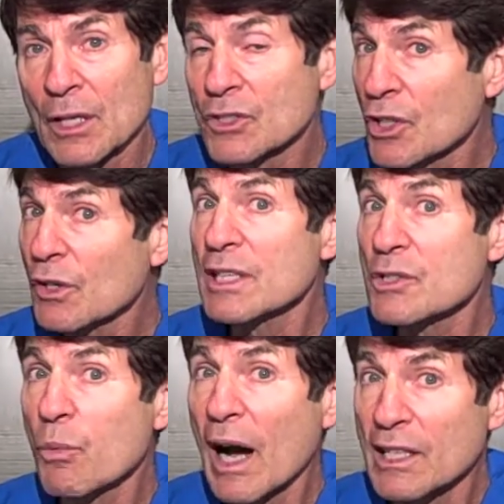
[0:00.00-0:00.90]
So
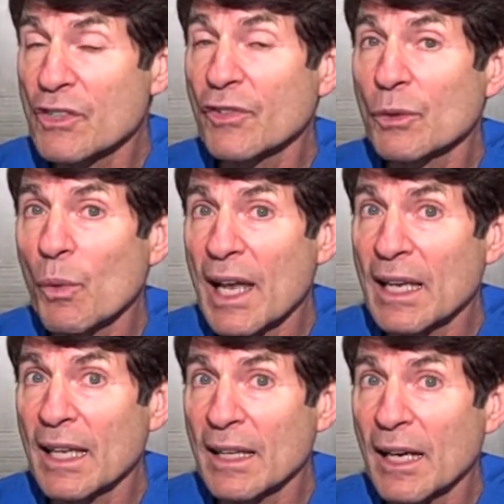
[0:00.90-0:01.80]
is watchful
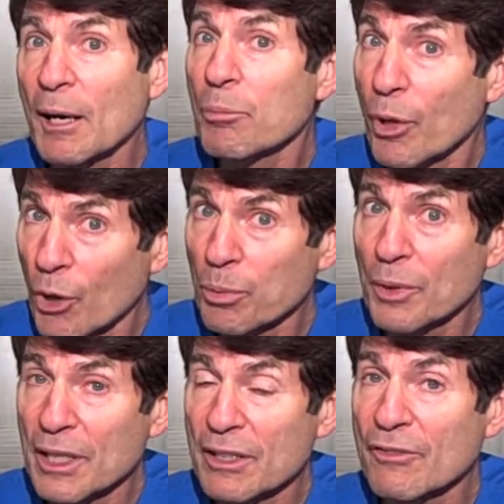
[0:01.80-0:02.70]
waiting
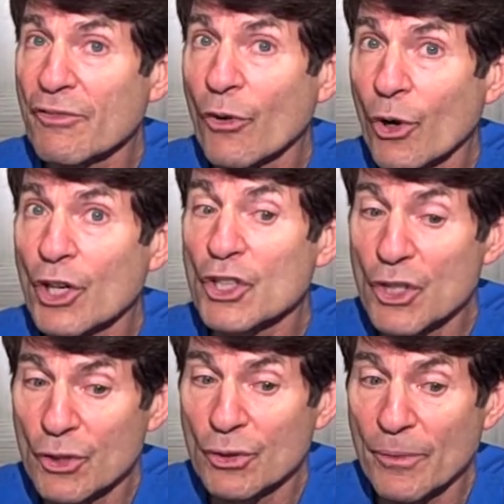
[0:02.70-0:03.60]
appropriate for
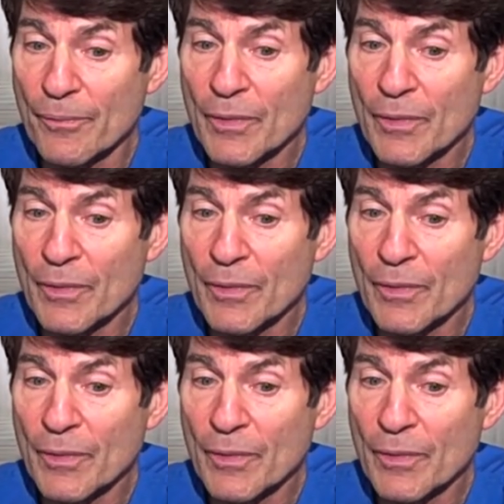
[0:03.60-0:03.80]
you?